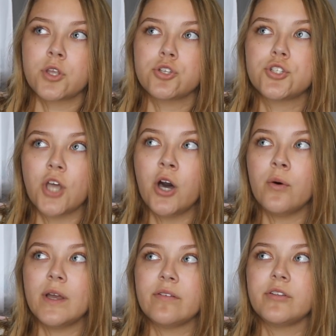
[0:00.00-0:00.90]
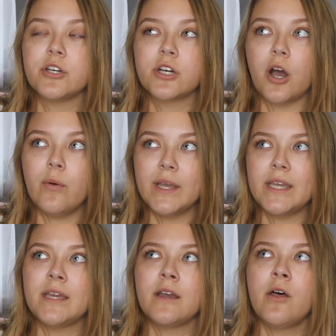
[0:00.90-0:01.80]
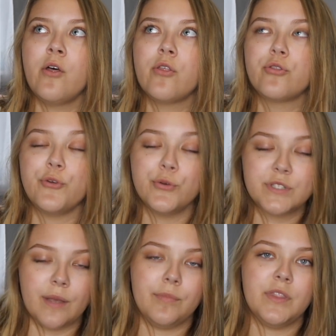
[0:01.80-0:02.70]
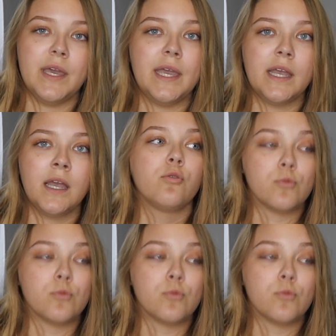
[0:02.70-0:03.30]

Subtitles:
So if you're going through something,